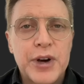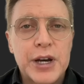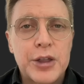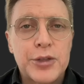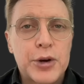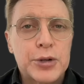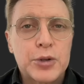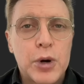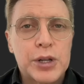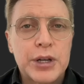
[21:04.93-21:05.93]
a 3rd
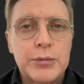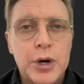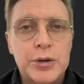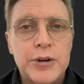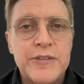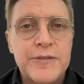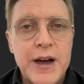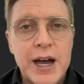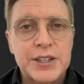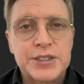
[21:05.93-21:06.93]
quality mode of
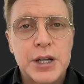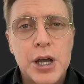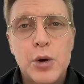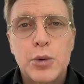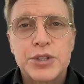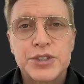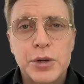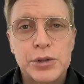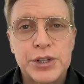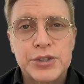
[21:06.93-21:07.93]
fast, which is
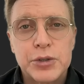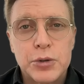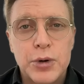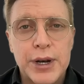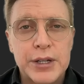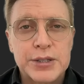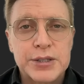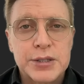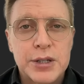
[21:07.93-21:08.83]
only 2 credits.